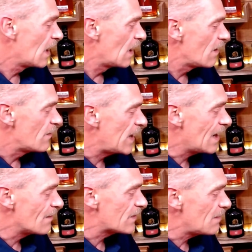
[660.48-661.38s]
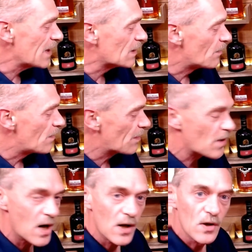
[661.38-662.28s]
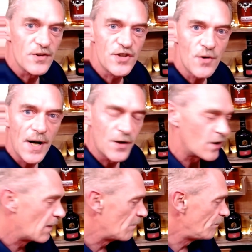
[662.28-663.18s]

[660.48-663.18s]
They make a product called Striker.